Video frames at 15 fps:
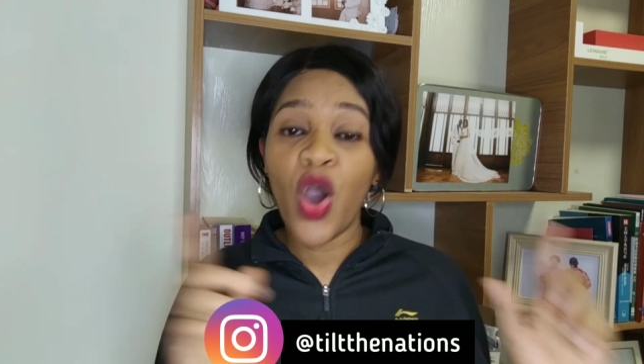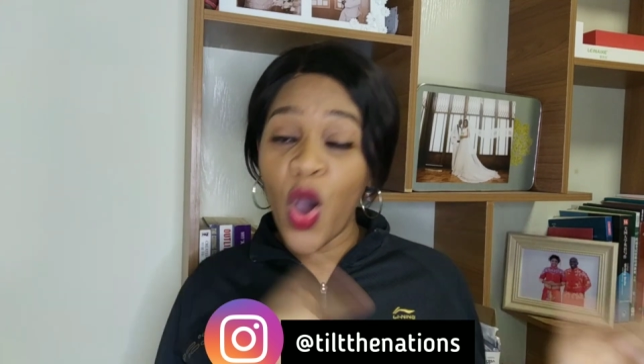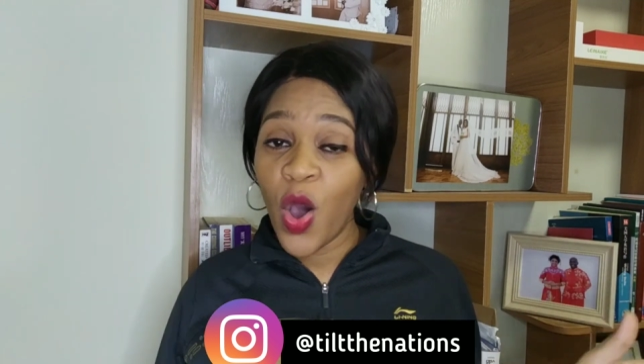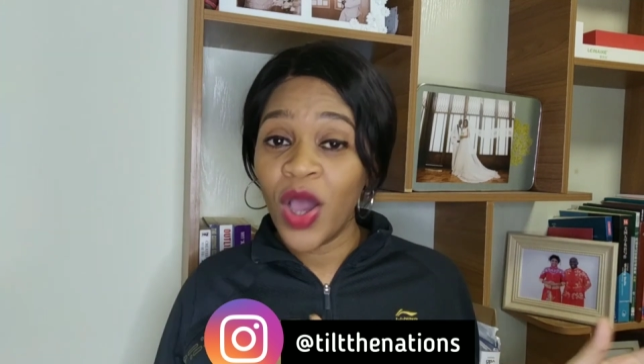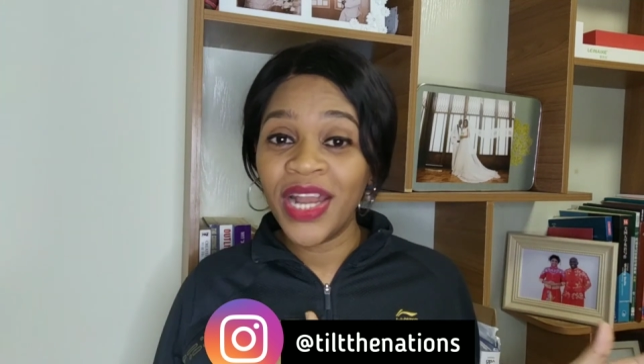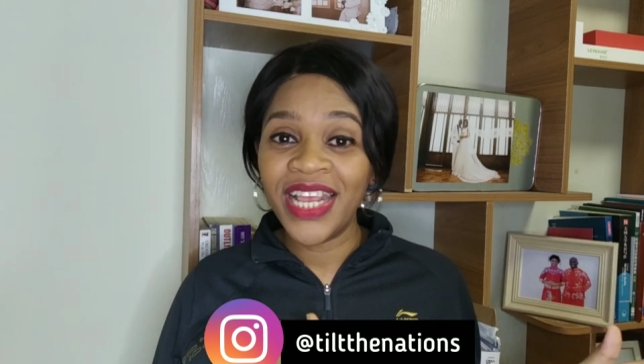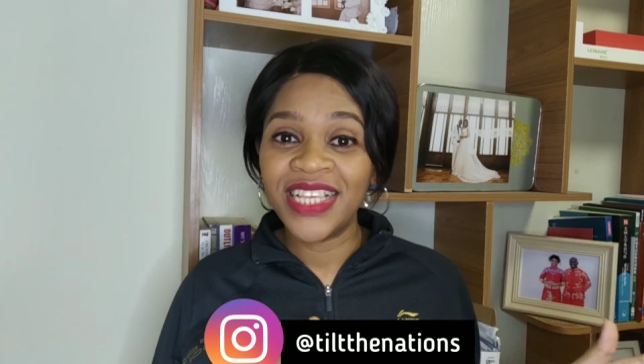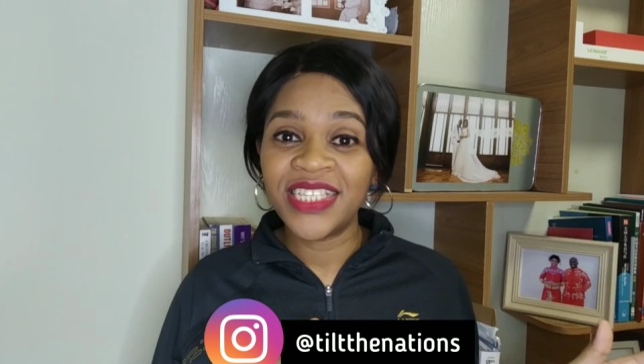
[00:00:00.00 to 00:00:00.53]

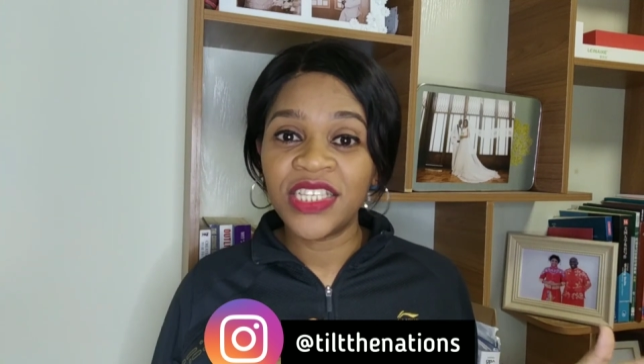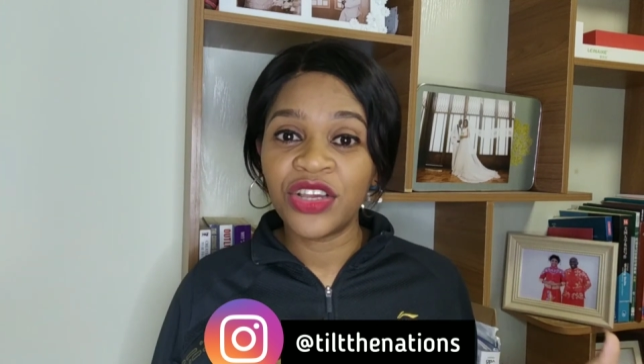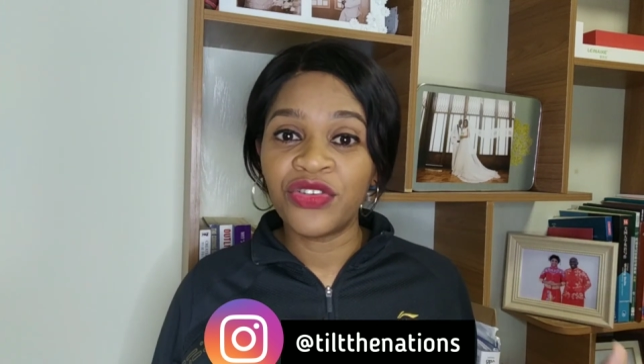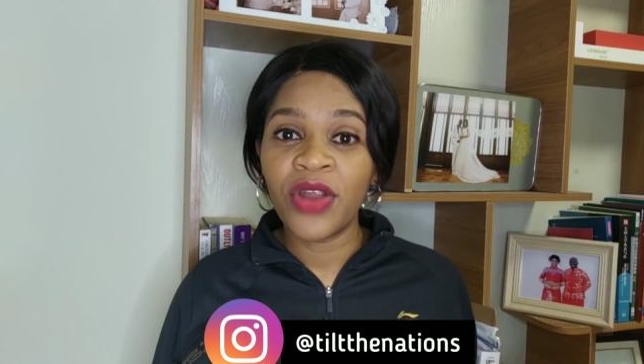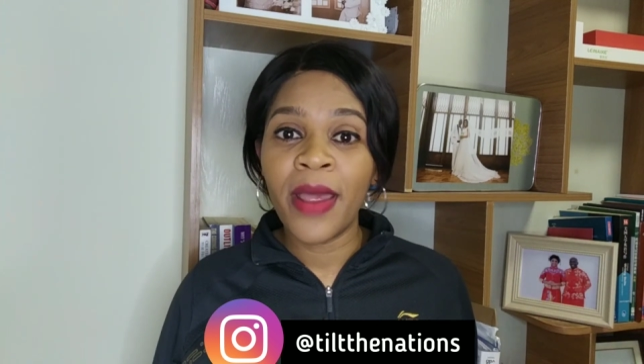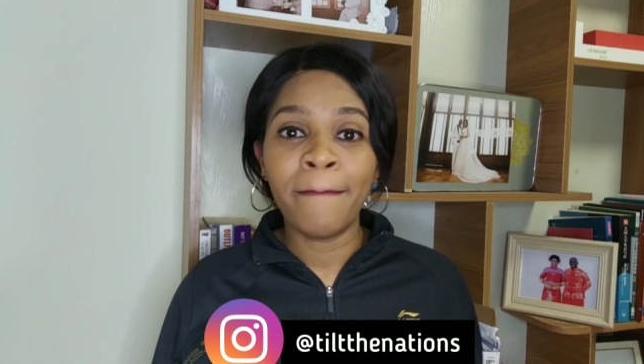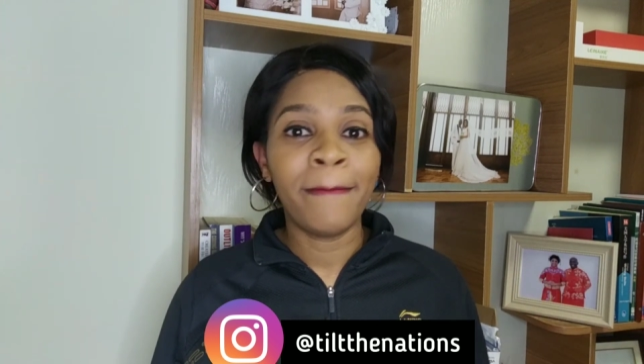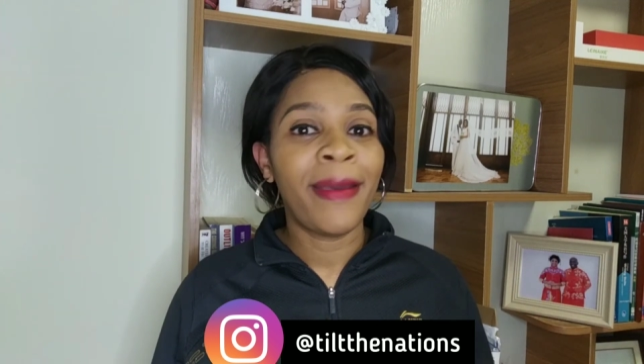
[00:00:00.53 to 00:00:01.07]
on
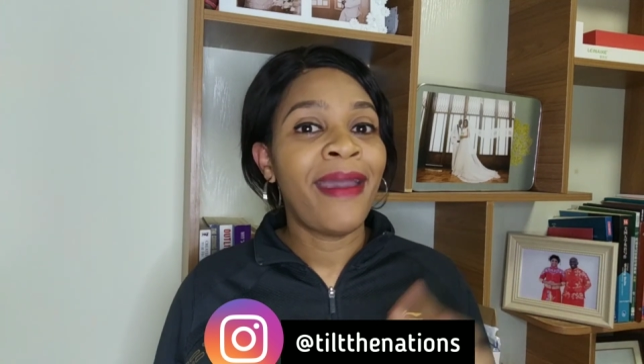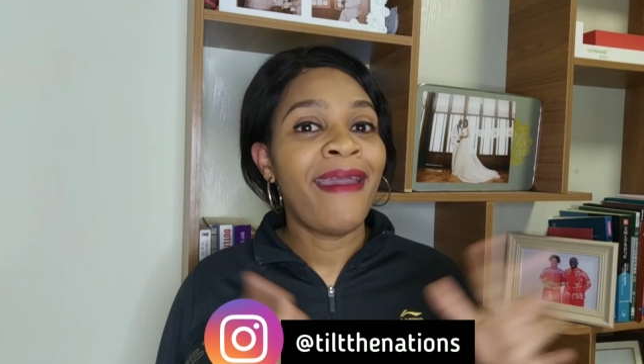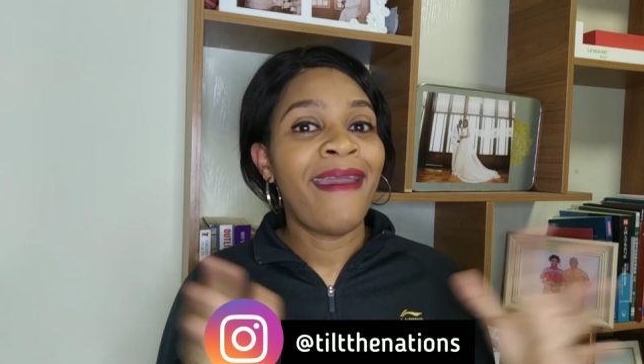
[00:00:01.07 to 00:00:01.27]
Instagram.